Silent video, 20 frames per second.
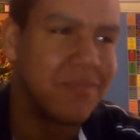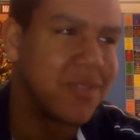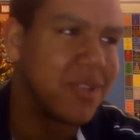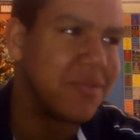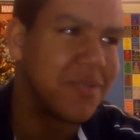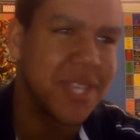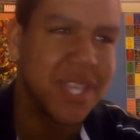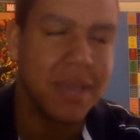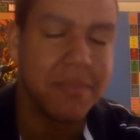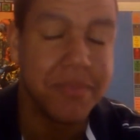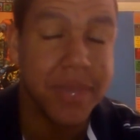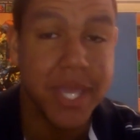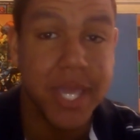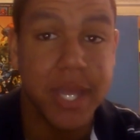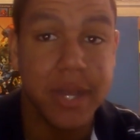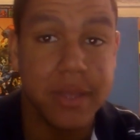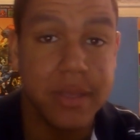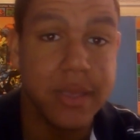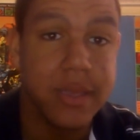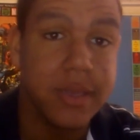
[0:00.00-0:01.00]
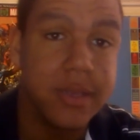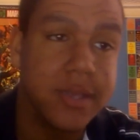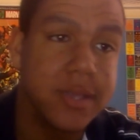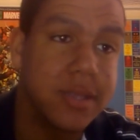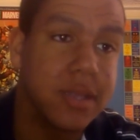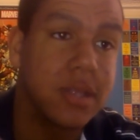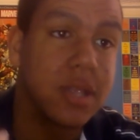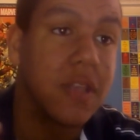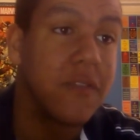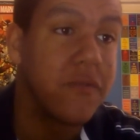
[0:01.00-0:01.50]
I don't sound big-headed there because
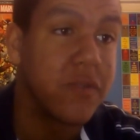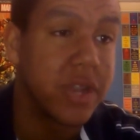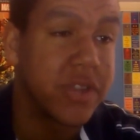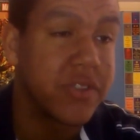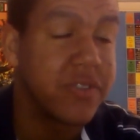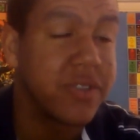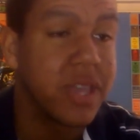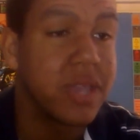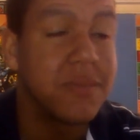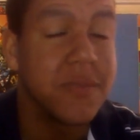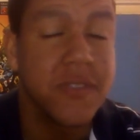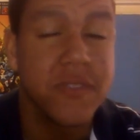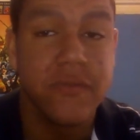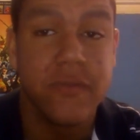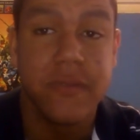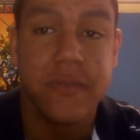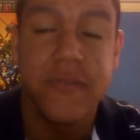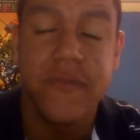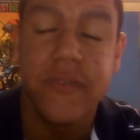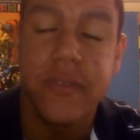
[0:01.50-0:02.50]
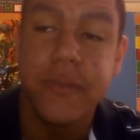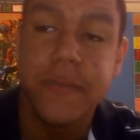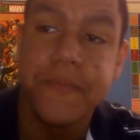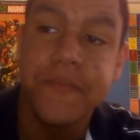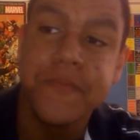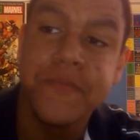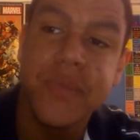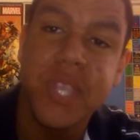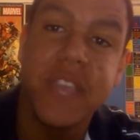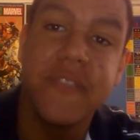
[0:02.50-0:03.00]
I love retro games through and through,
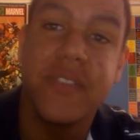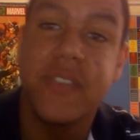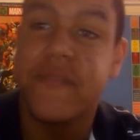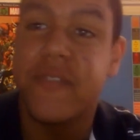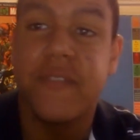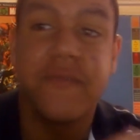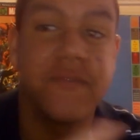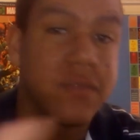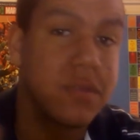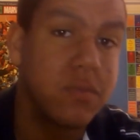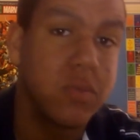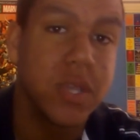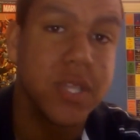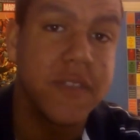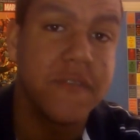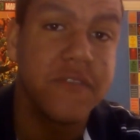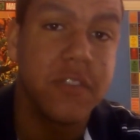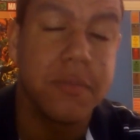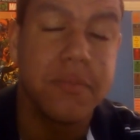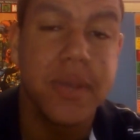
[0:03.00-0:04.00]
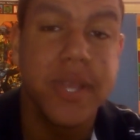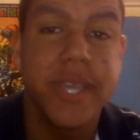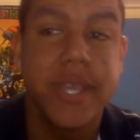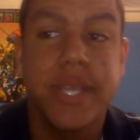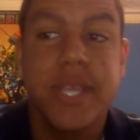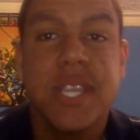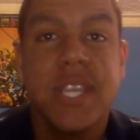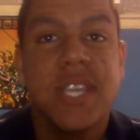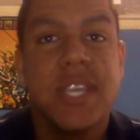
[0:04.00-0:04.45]
even if ones I've not played.